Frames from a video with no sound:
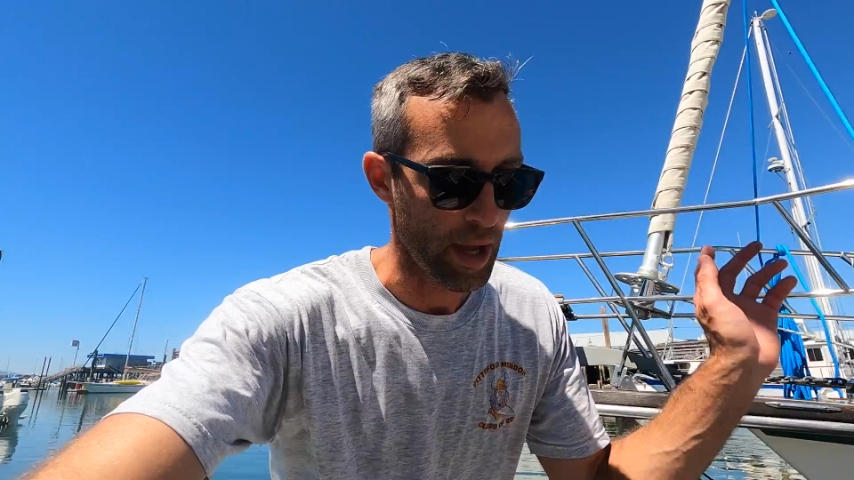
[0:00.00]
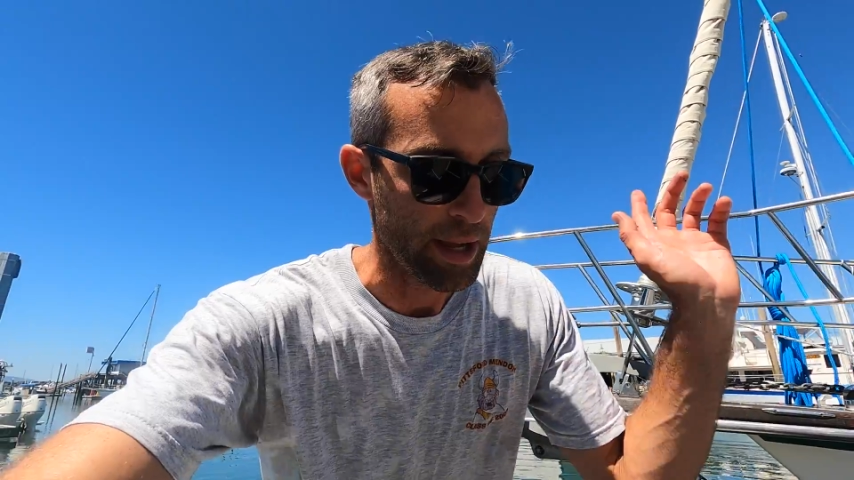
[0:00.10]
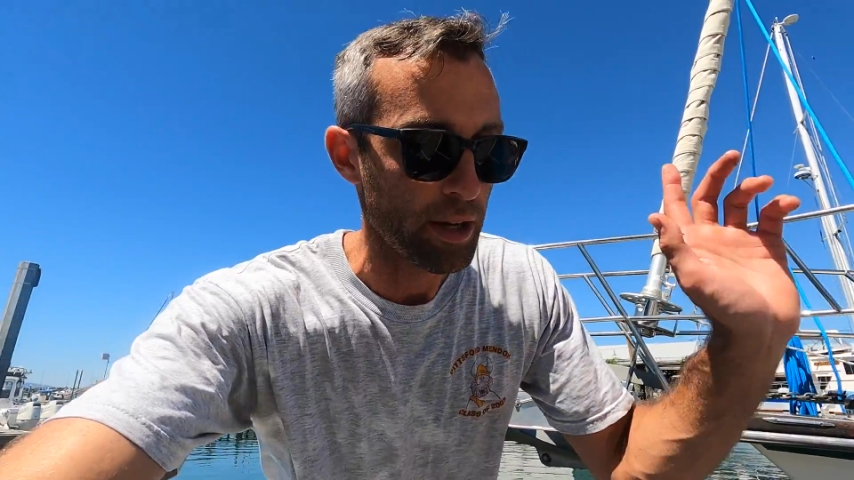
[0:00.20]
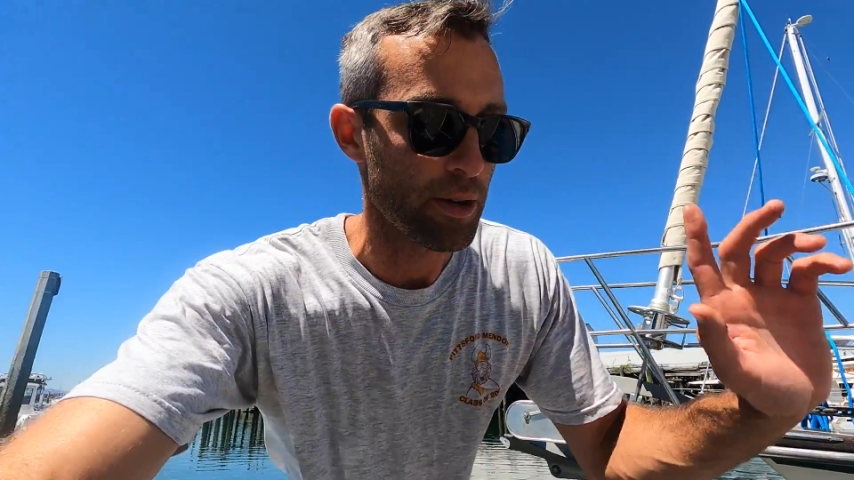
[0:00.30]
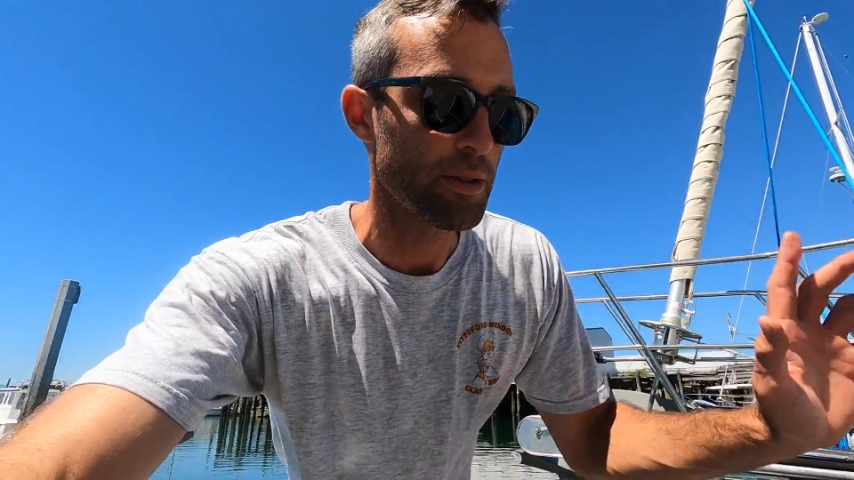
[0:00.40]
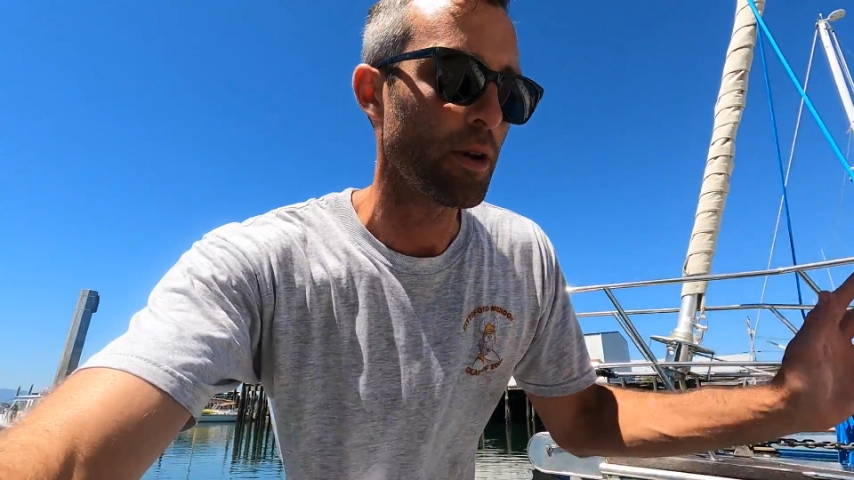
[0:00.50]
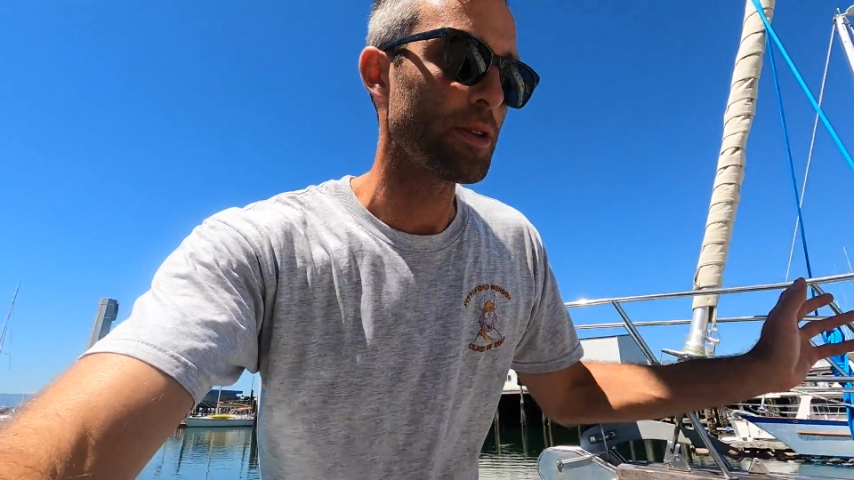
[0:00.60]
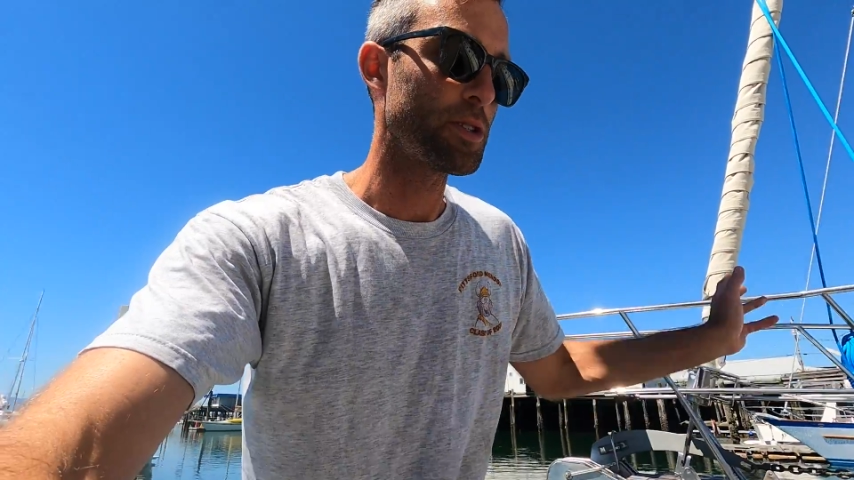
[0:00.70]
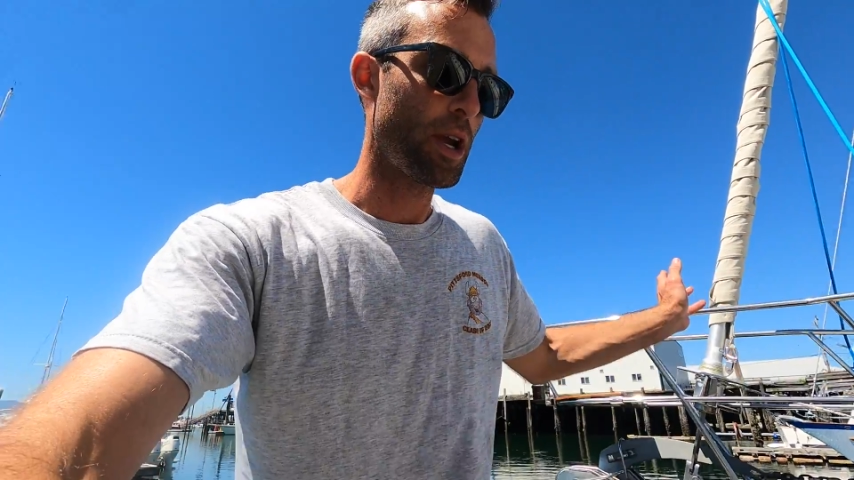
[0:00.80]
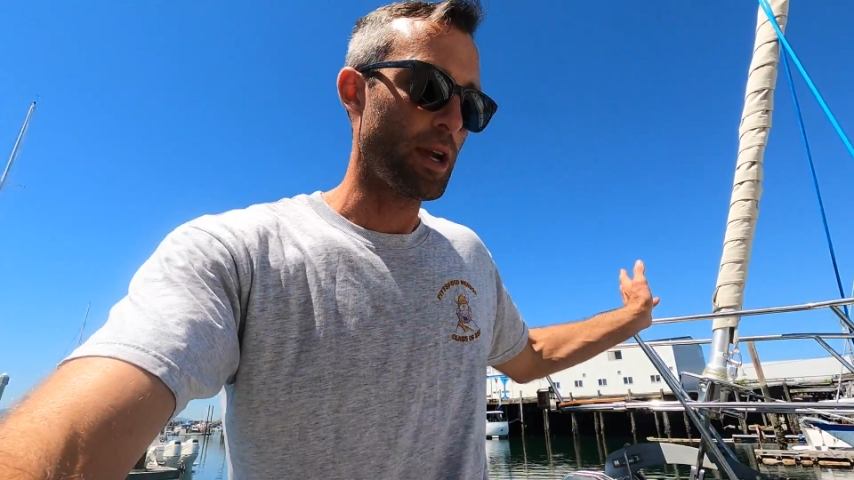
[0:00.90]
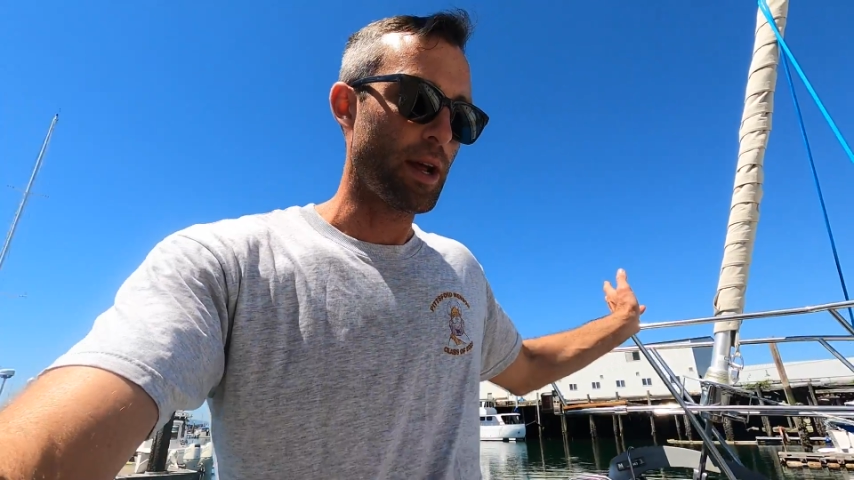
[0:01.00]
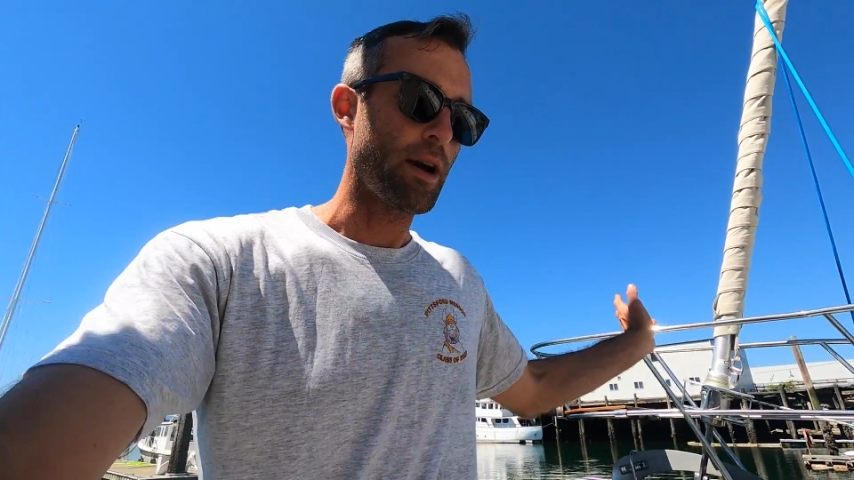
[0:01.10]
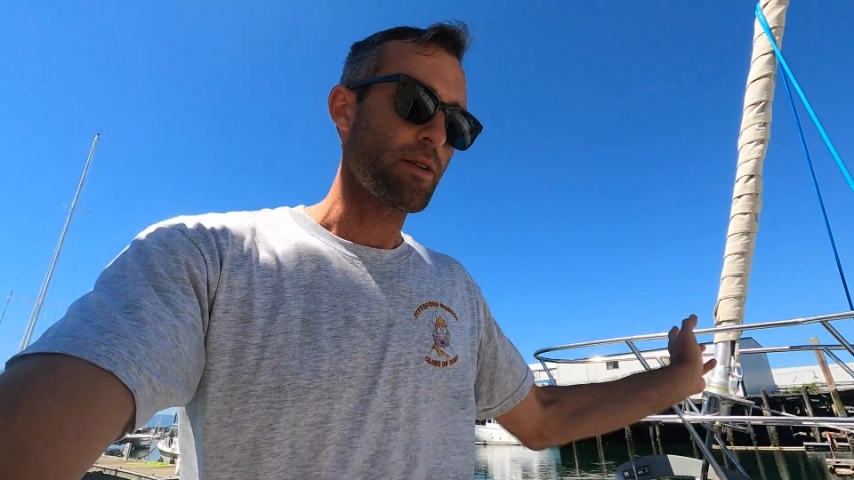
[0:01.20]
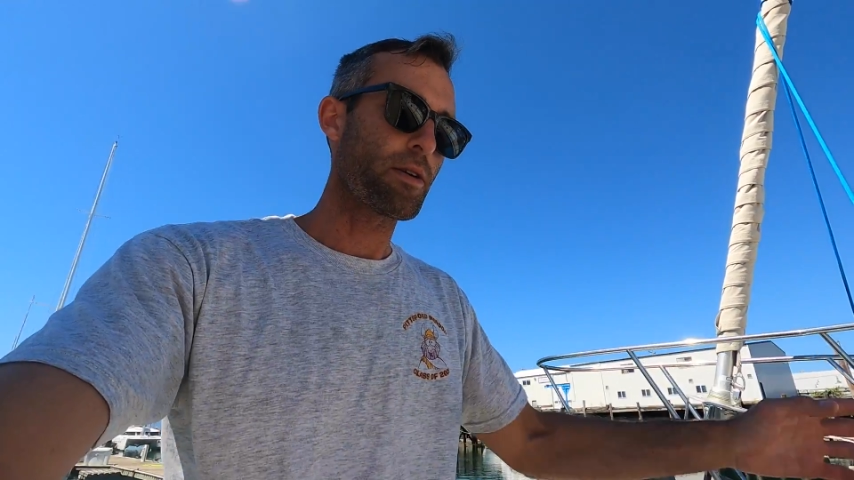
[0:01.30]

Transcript: anchor and all the chain out of